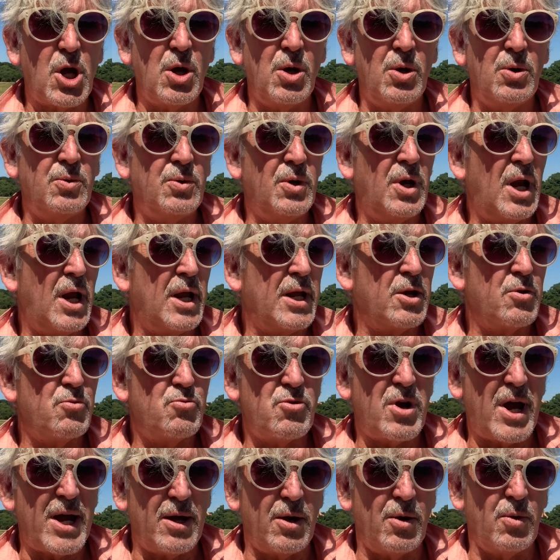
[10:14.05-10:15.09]
only
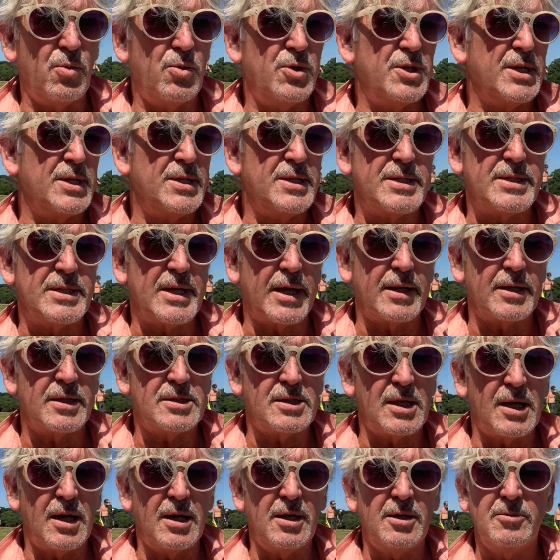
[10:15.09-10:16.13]
round and
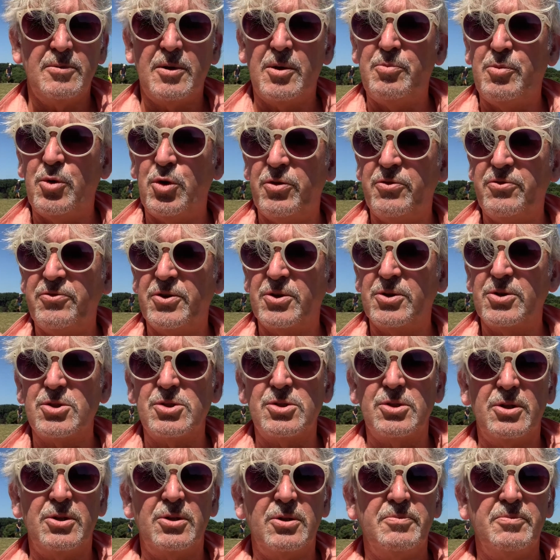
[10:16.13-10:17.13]
sexier and more functional,